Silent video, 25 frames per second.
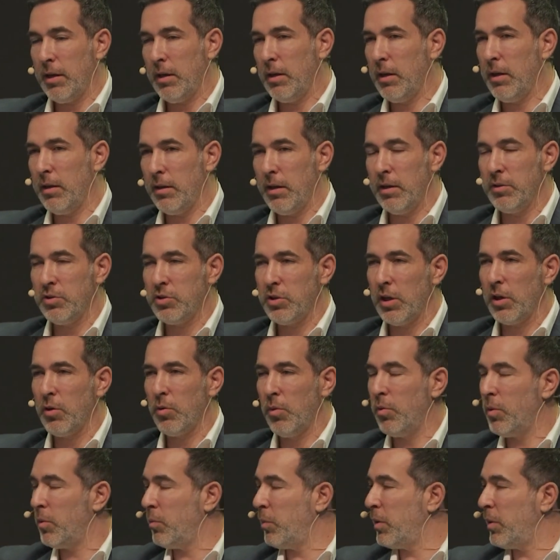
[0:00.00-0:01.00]
and in
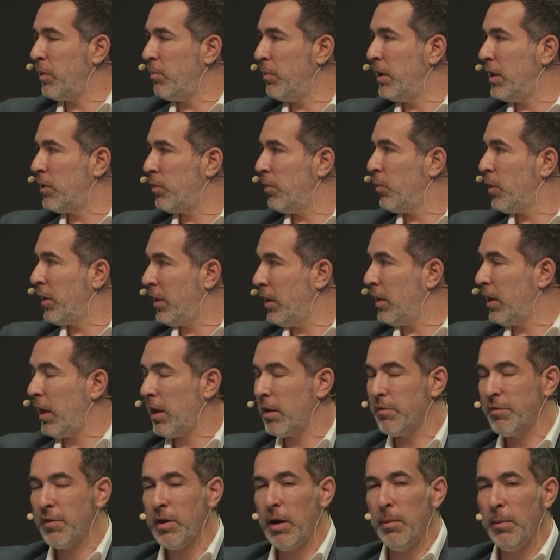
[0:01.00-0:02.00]
general when we meet with a lot
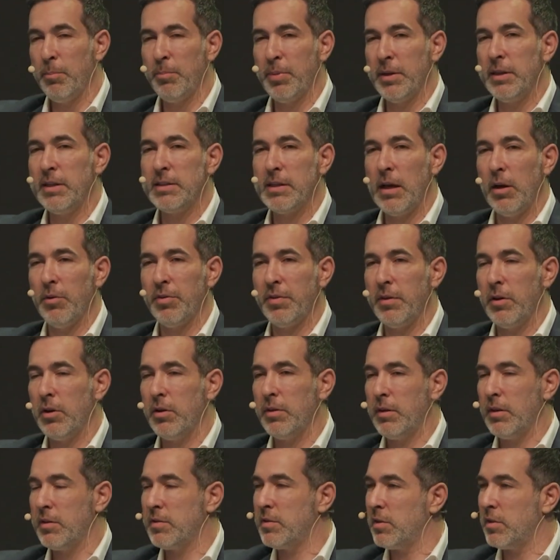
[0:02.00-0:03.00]
of companies out there
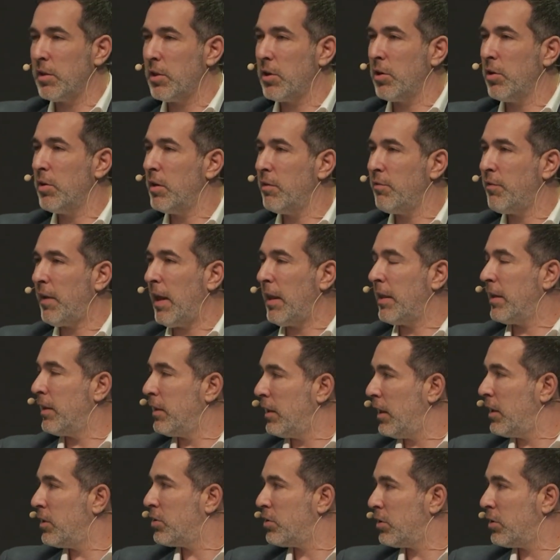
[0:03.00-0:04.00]
that security
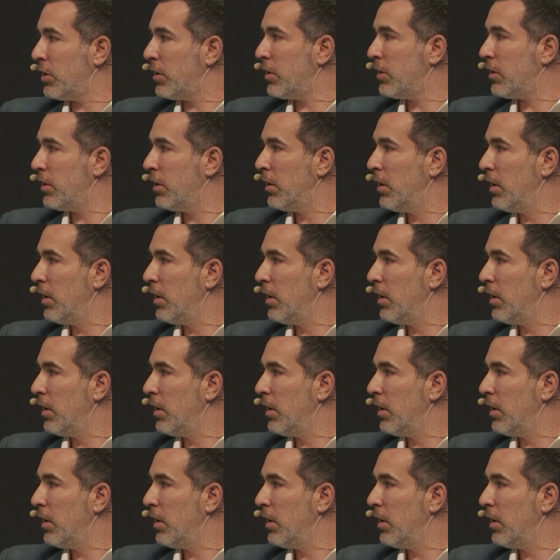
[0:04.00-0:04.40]
validation